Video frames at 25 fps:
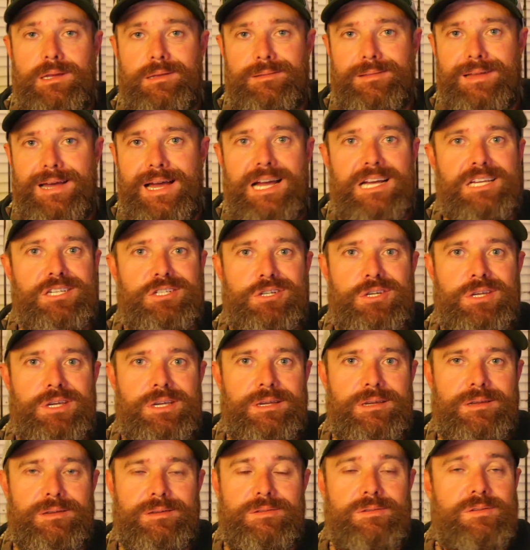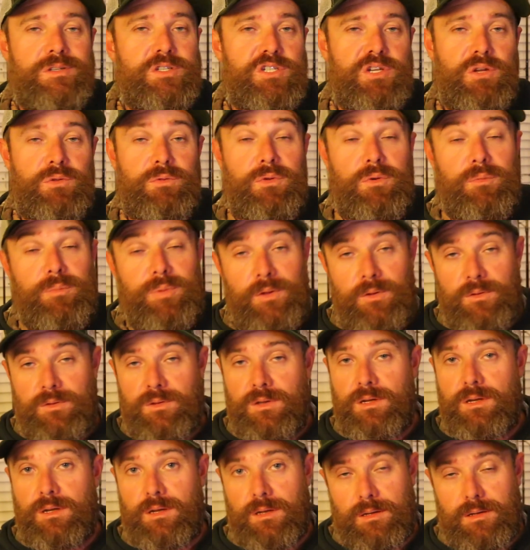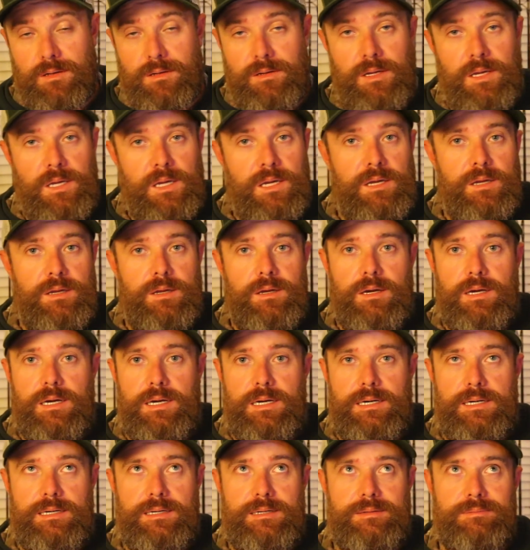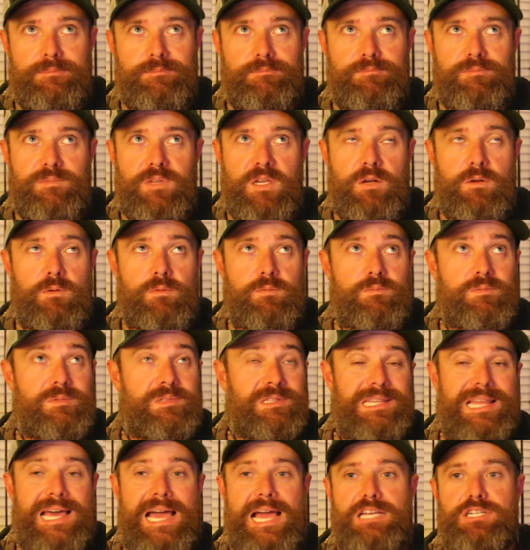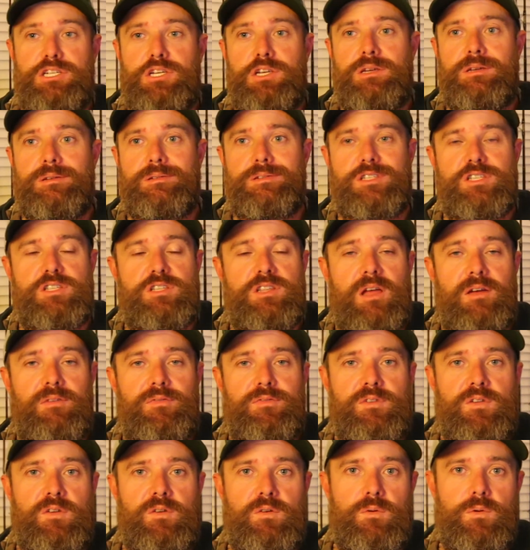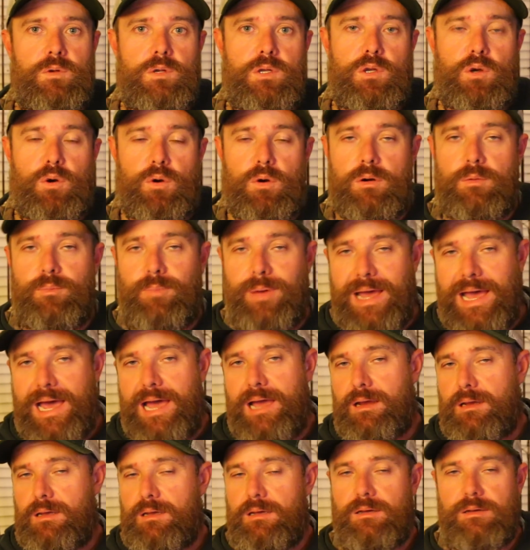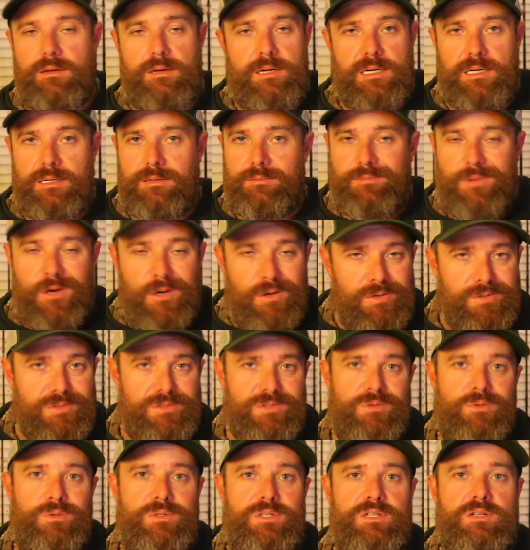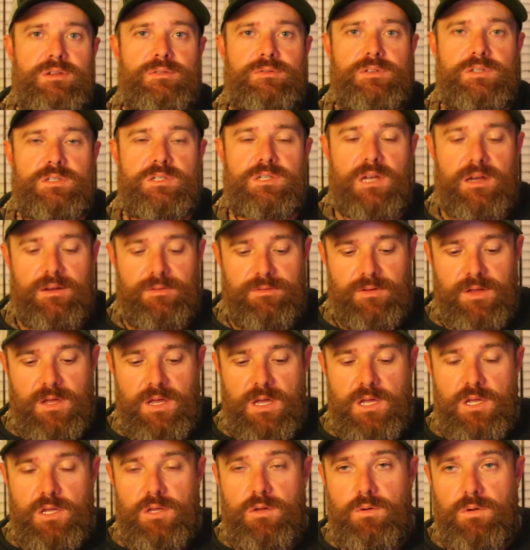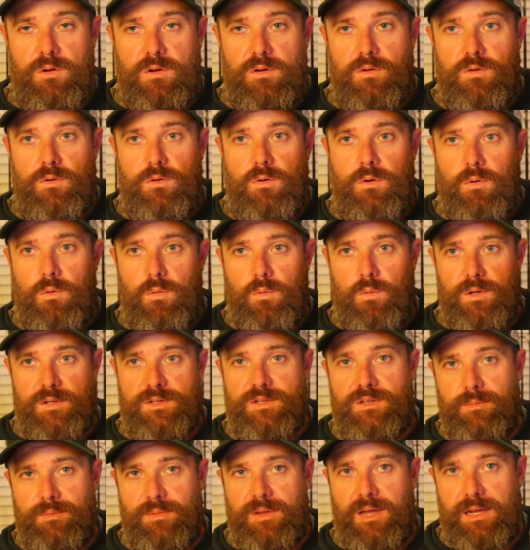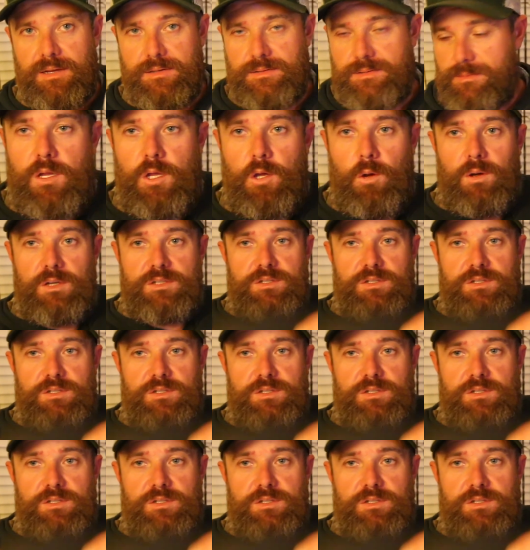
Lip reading: and lashing and shelter building and lashing stuff to your pack. All sorts of different stuff you could do with zip ties. You'll